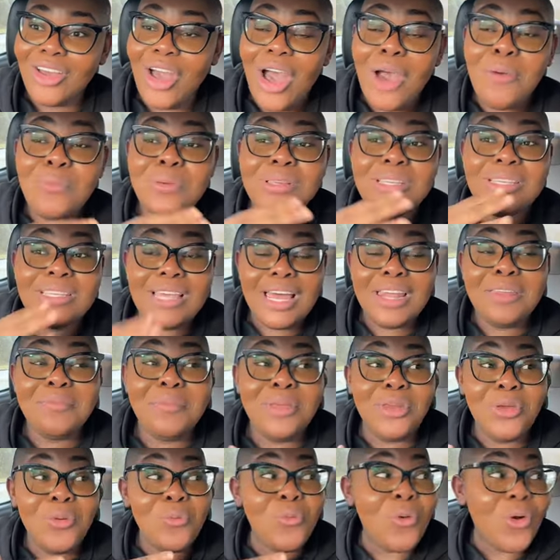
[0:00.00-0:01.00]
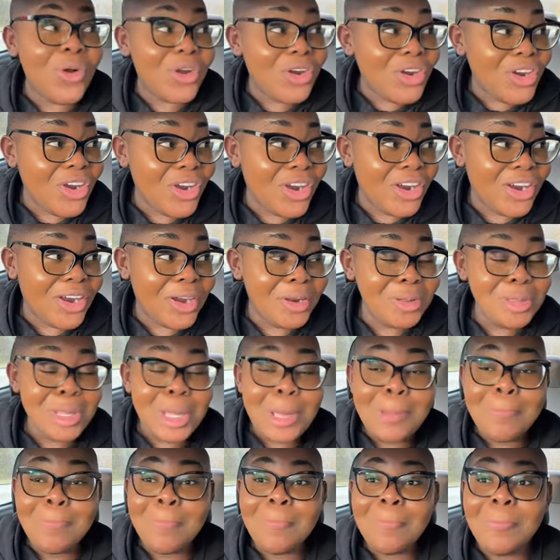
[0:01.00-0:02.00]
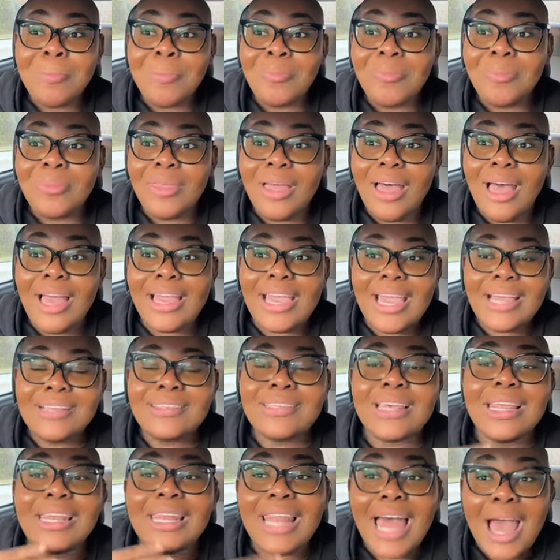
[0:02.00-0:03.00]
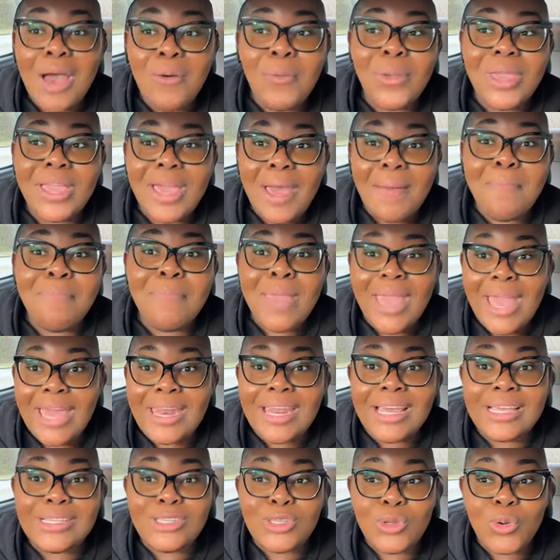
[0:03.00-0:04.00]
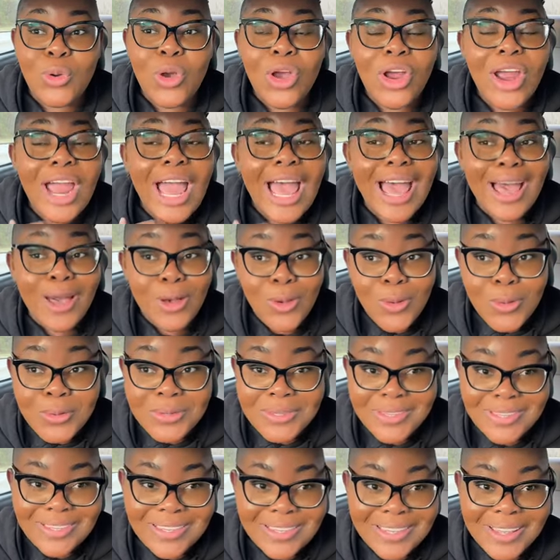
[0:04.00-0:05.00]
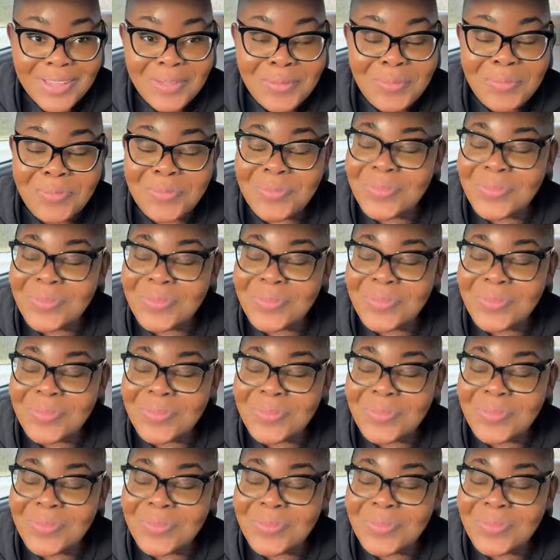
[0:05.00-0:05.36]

God was telling me to warn her against allowing a man into her house.